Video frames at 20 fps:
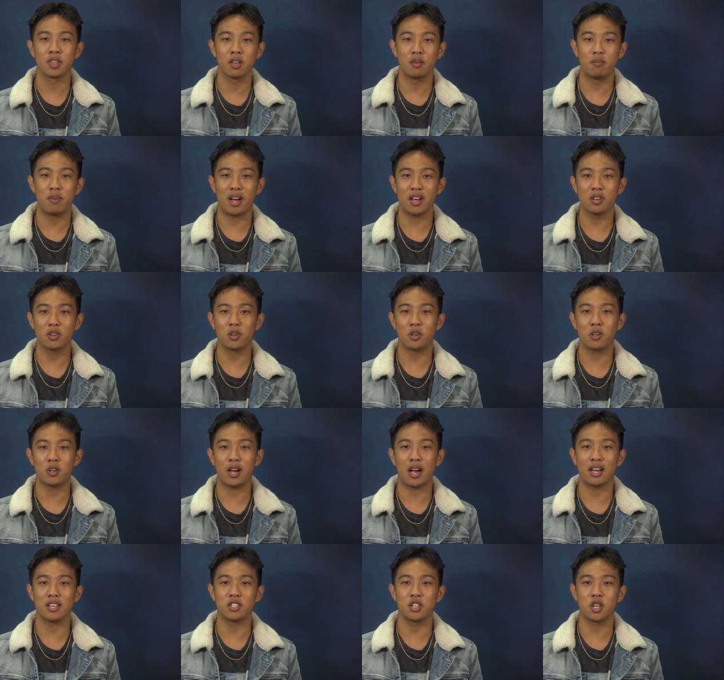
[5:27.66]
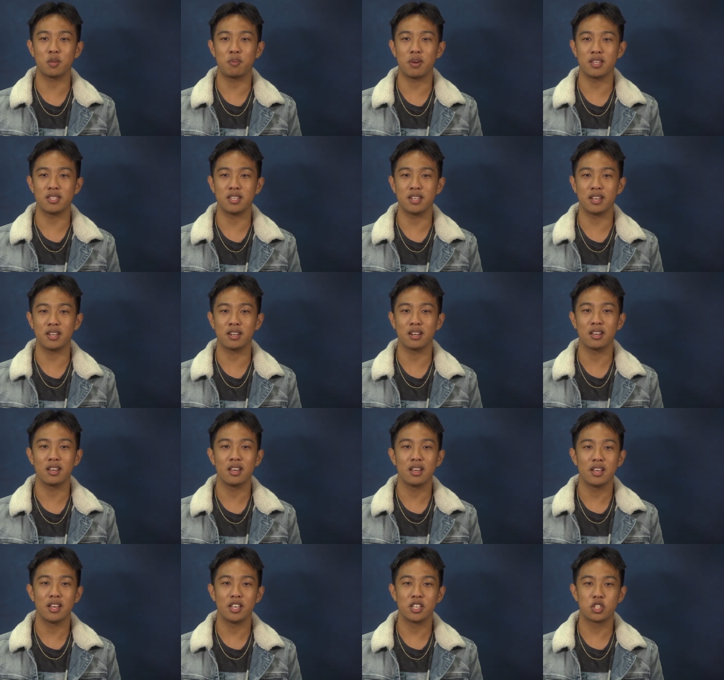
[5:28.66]
My goal as your president
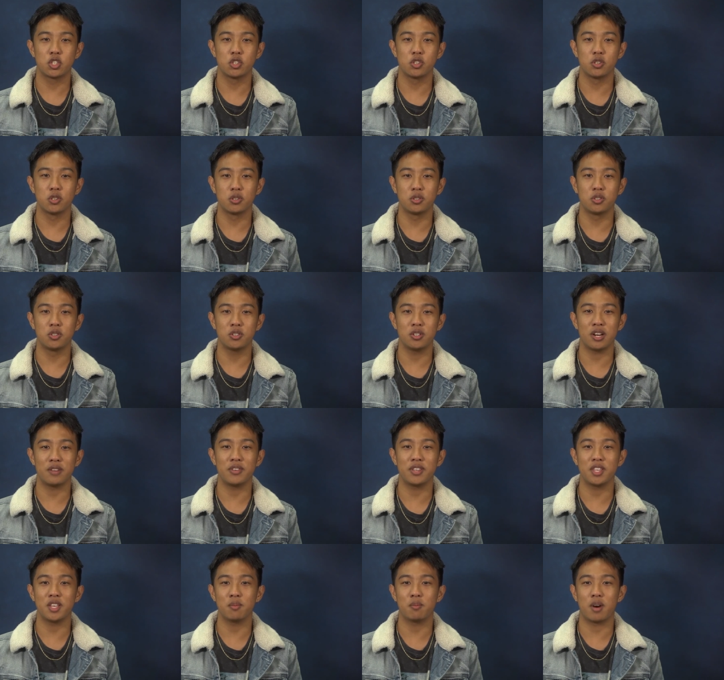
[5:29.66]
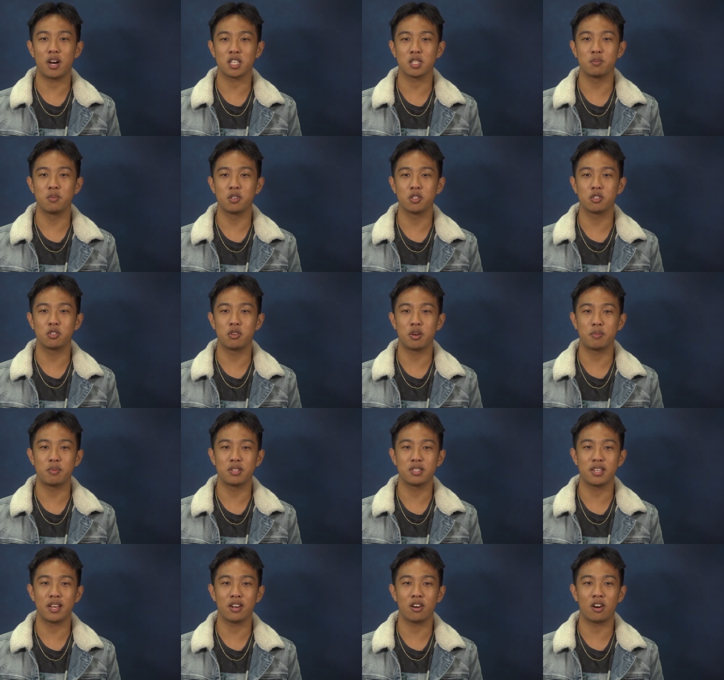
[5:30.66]
is to do everything possible to
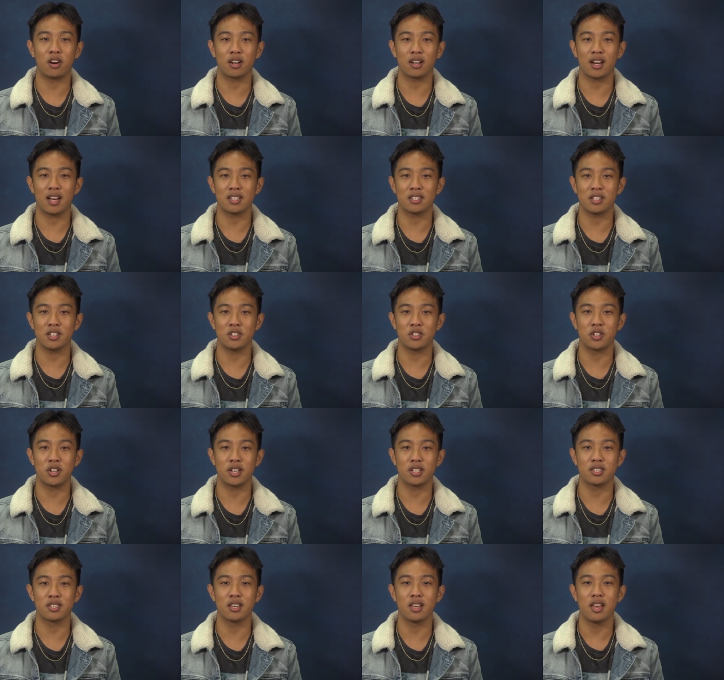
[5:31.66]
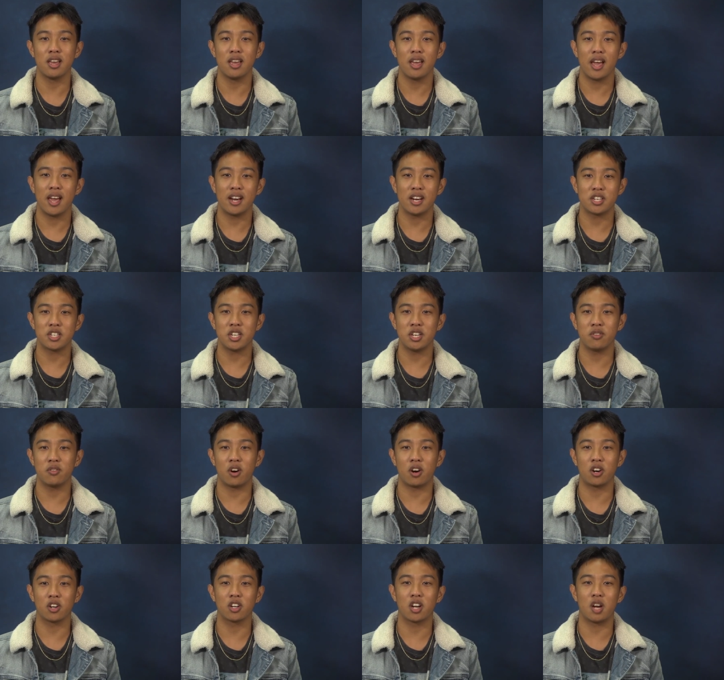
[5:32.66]
represent our class interests and achieve
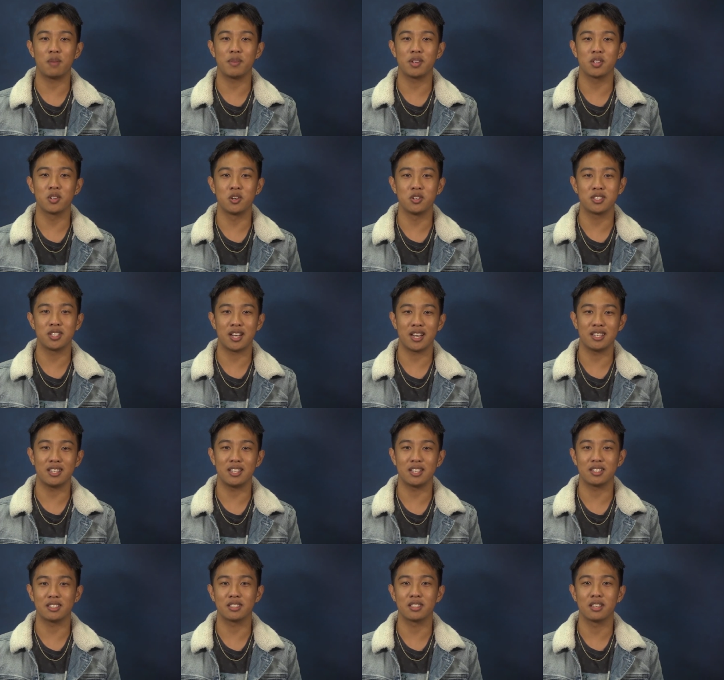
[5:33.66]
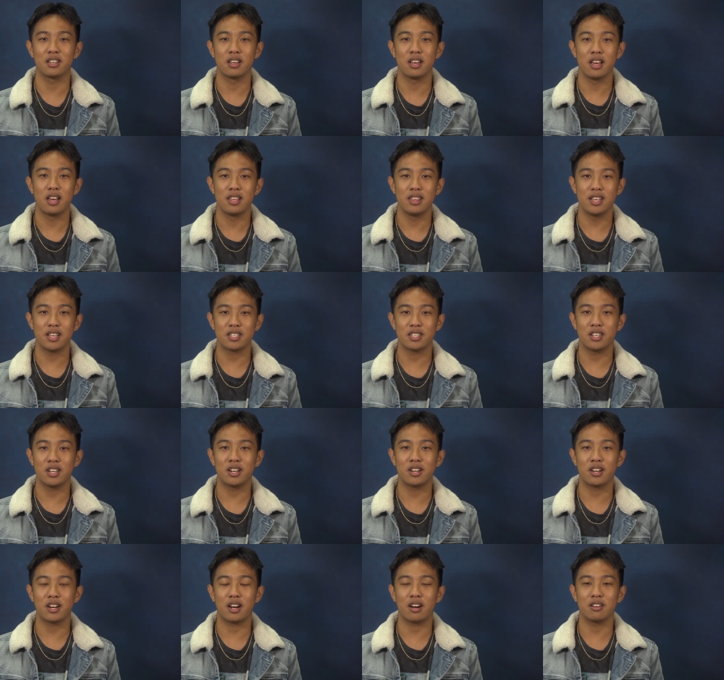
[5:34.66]
our common goals and ideas. This
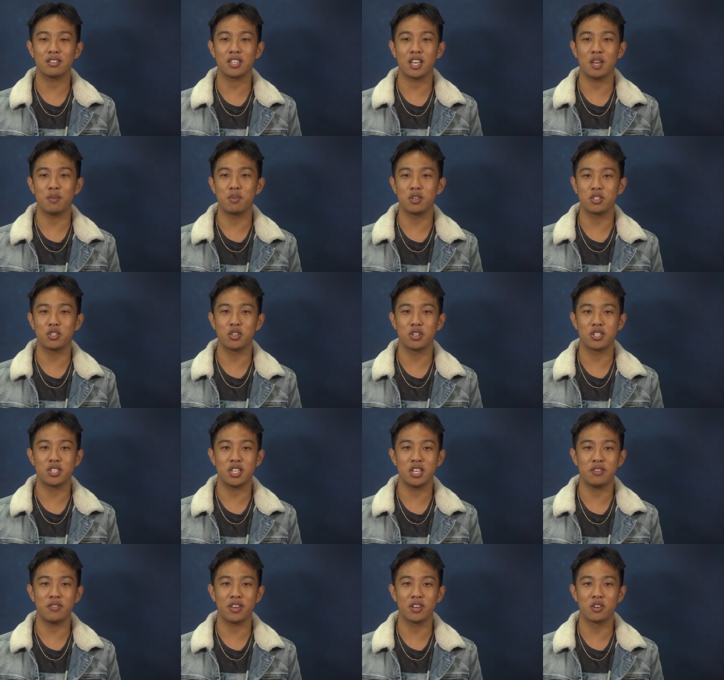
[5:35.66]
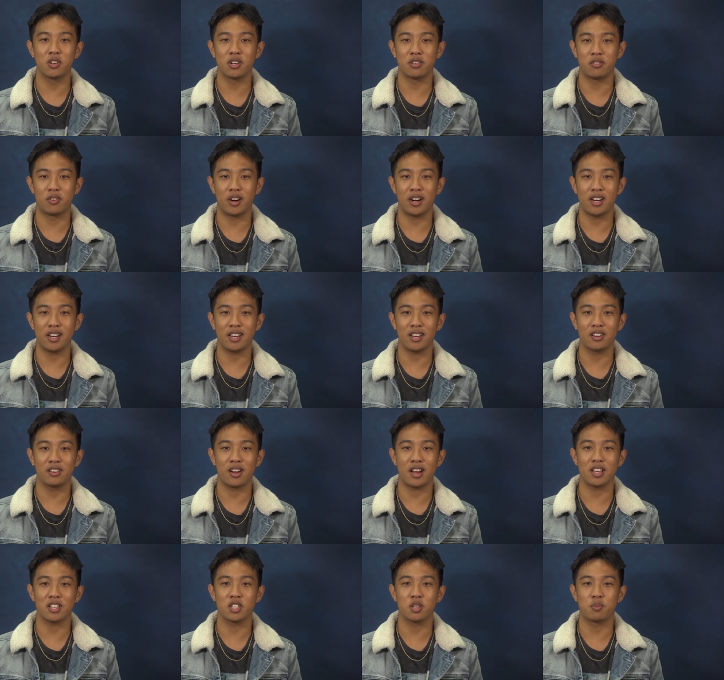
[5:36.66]
year, I was able to achieve a goal of writing a
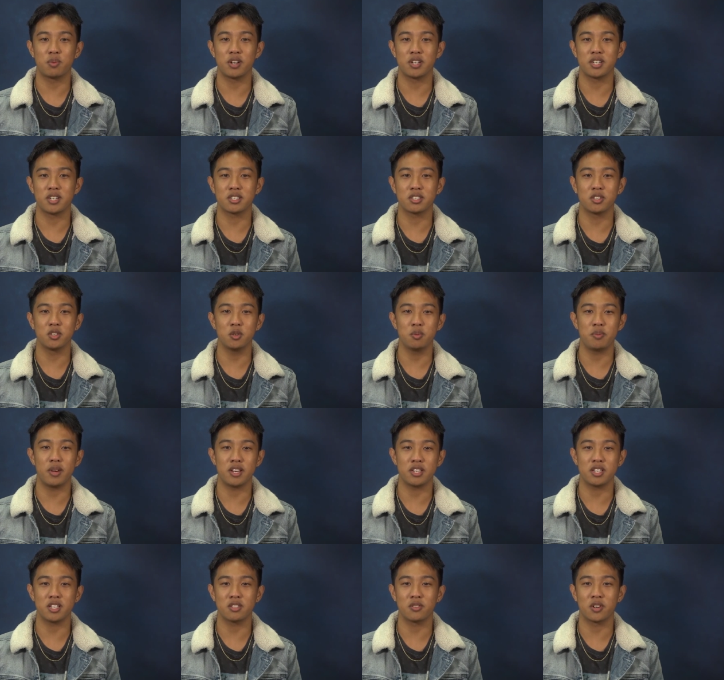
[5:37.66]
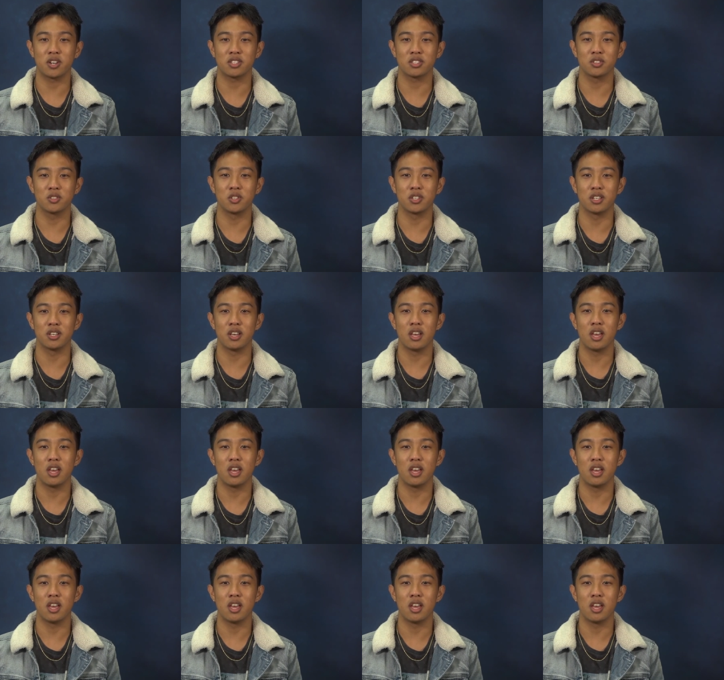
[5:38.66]
grant to purchase new benches for our school.